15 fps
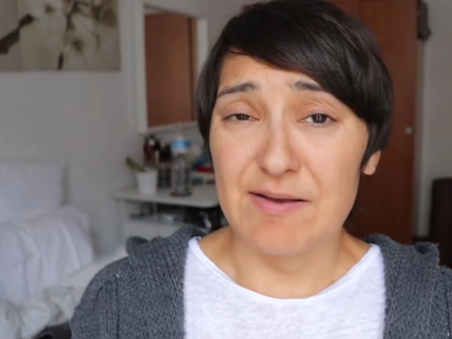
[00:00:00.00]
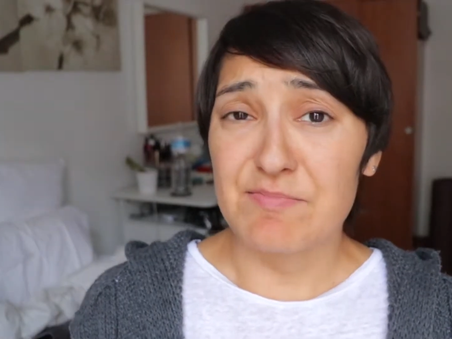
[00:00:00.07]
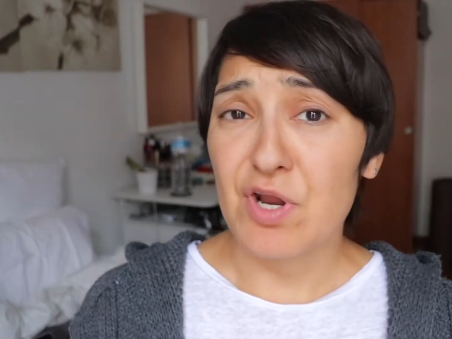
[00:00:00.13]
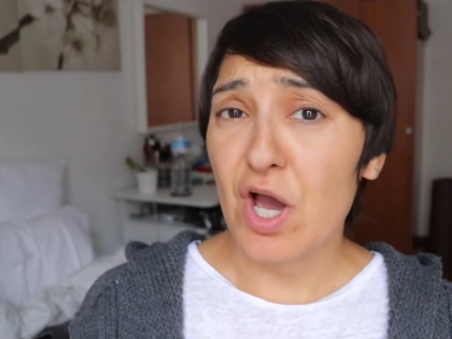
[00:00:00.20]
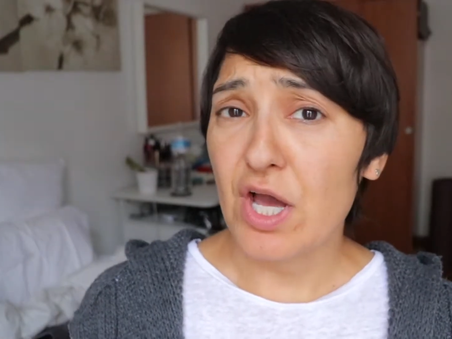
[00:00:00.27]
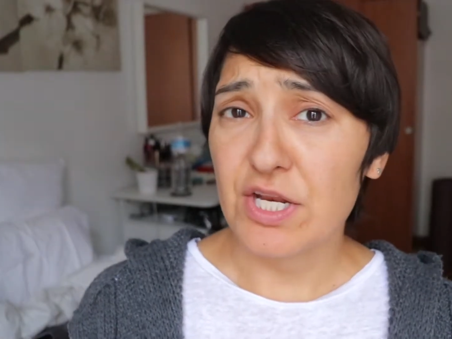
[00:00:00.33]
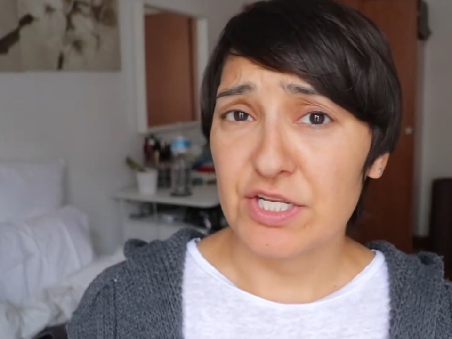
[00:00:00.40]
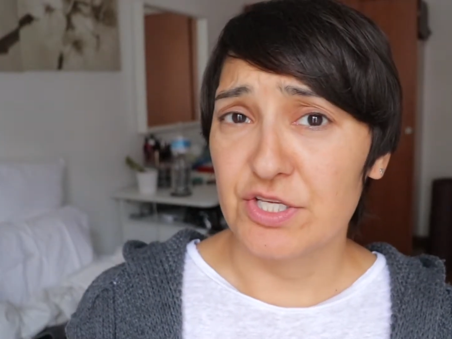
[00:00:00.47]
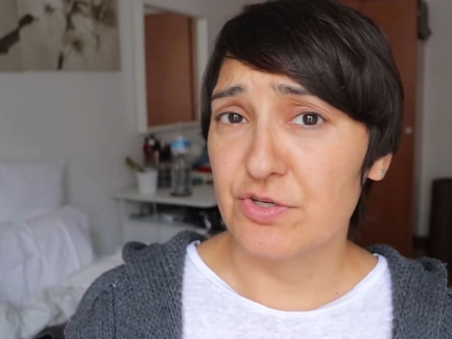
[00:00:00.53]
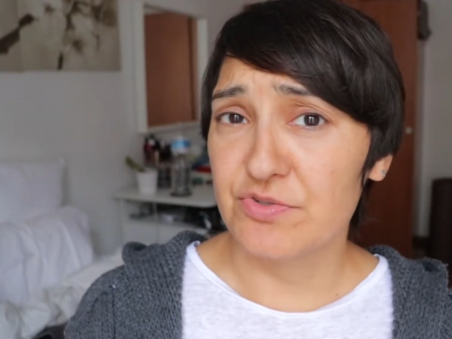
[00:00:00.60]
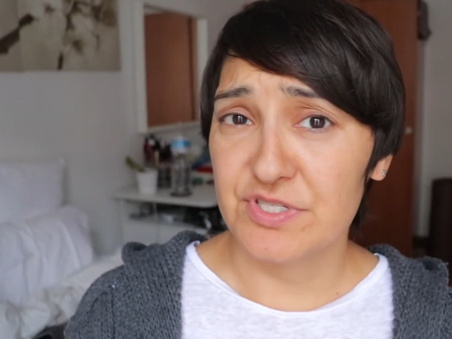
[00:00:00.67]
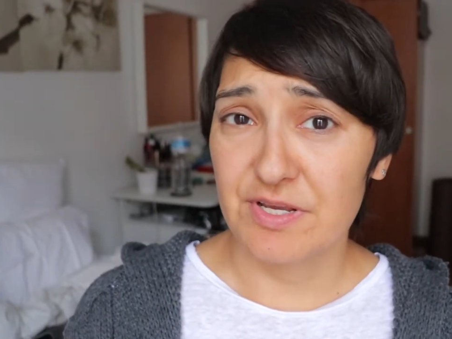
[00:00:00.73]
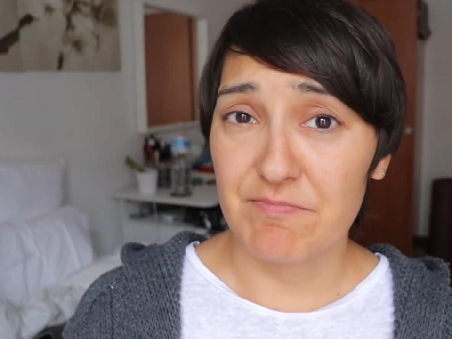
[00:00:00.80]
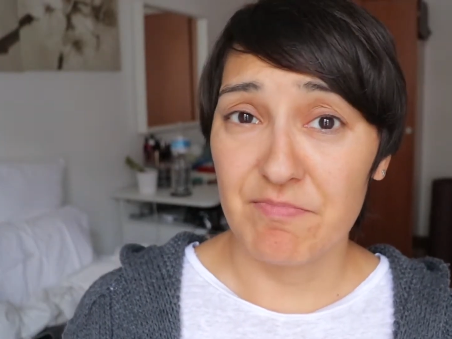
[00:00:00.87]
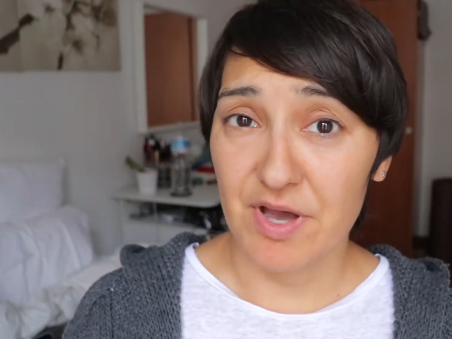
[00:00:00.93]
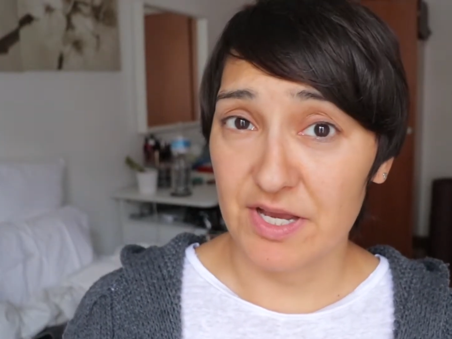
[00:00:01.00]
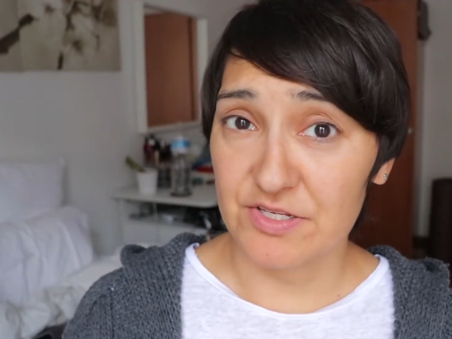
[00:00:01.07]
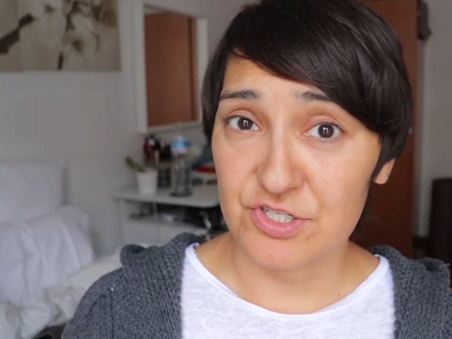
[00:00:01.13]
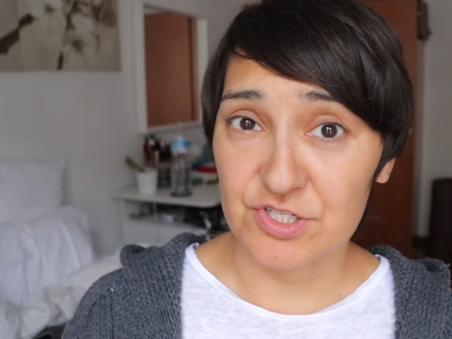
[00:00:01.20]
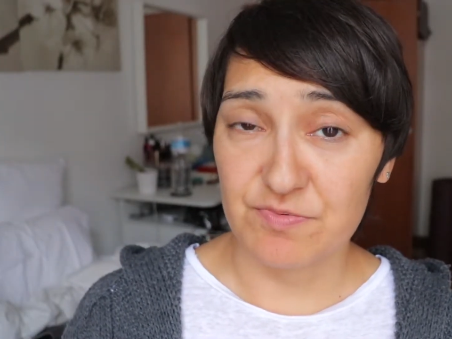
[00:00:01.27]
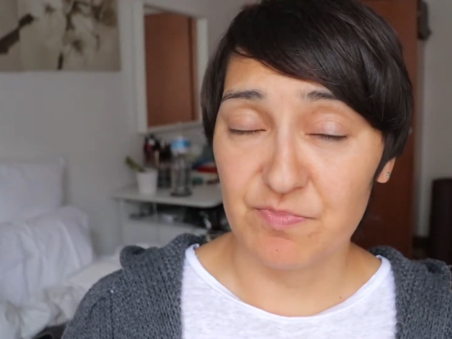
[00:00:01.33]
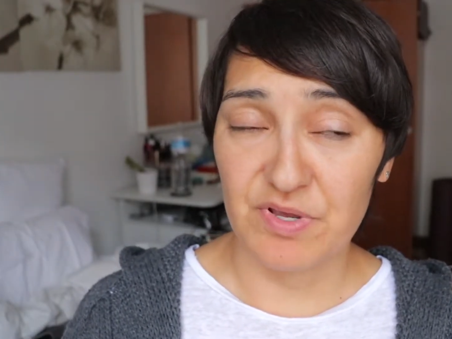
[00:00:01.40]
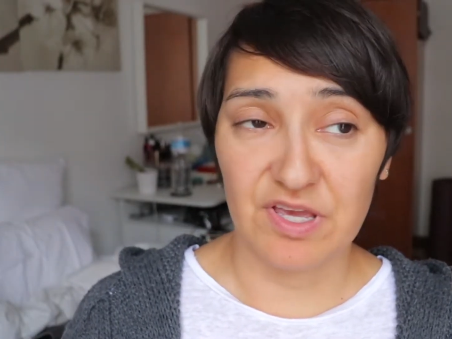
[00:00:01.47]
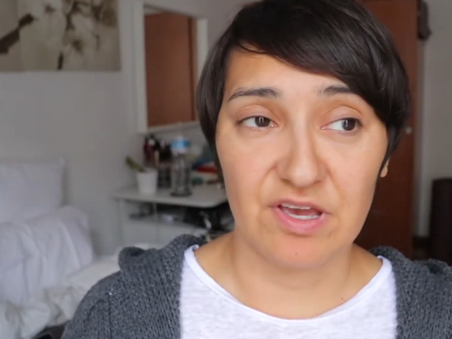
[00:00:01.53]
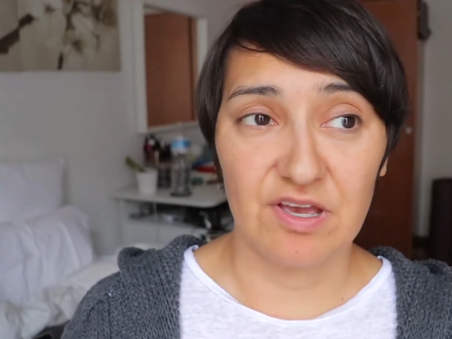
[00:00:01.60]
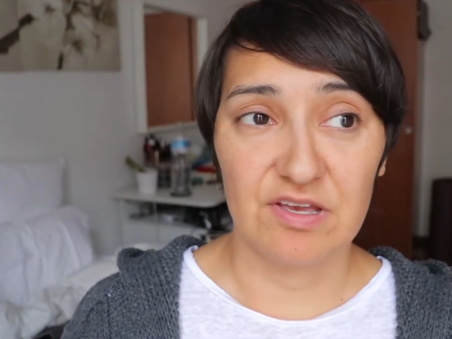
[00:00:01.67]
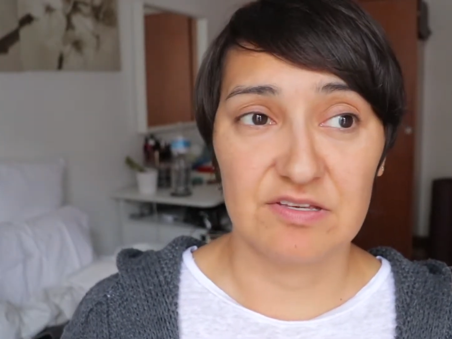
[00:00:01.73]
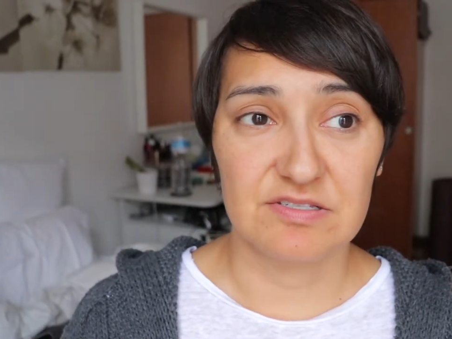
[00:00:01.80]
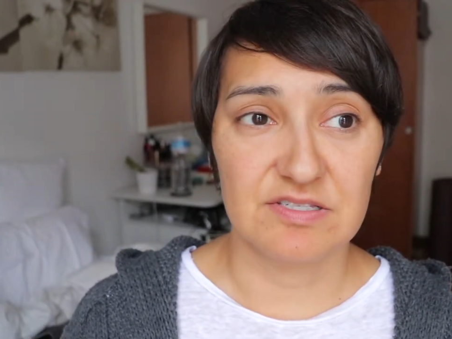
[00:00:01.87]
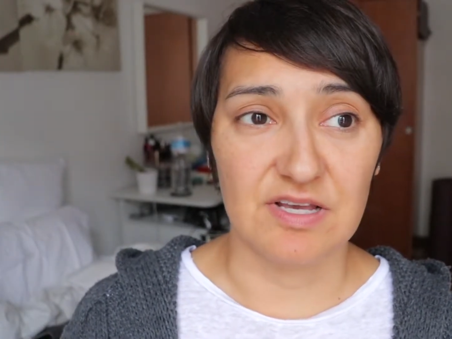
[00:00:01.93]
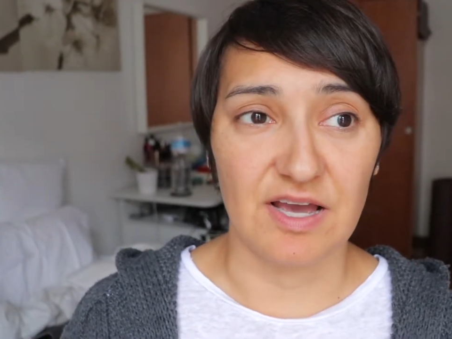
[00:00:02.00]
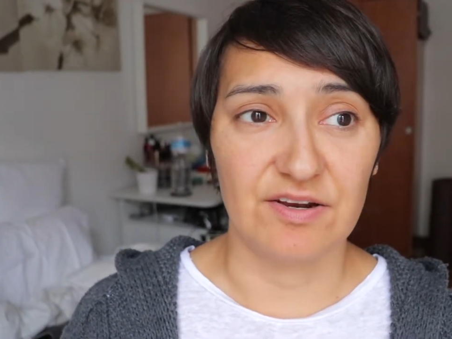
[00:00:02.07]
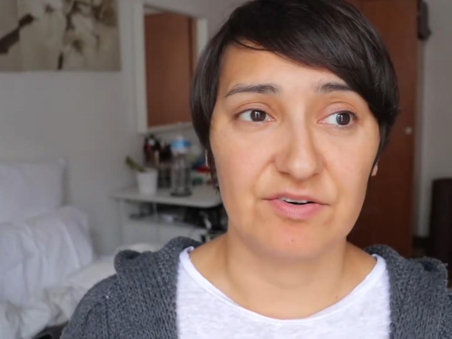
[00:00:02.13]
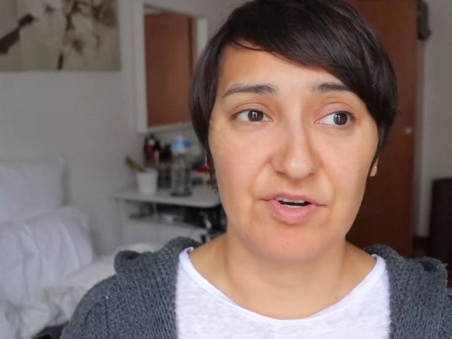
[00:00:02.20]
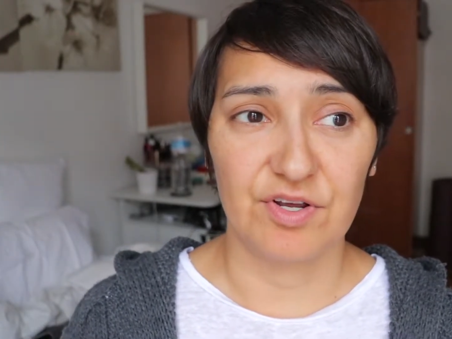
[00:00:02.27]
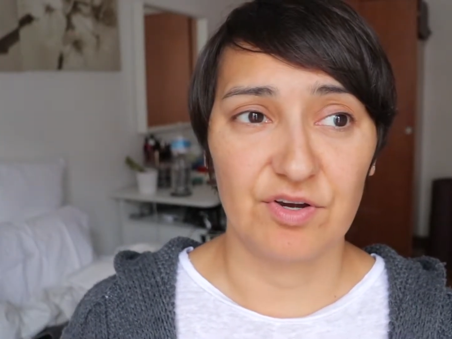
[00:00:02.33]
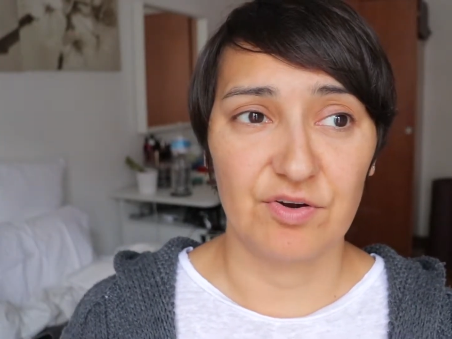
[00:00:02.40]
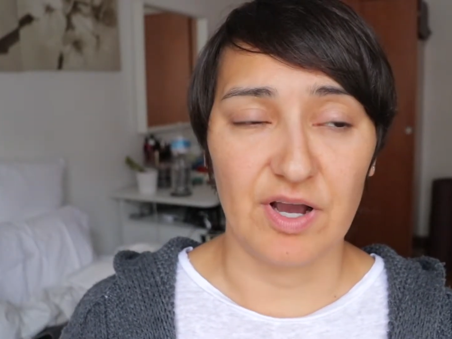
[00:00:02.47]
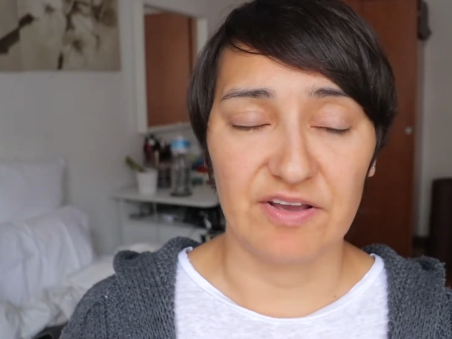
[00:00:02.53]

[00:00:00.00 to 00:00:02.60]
I'm not using much because I don't know,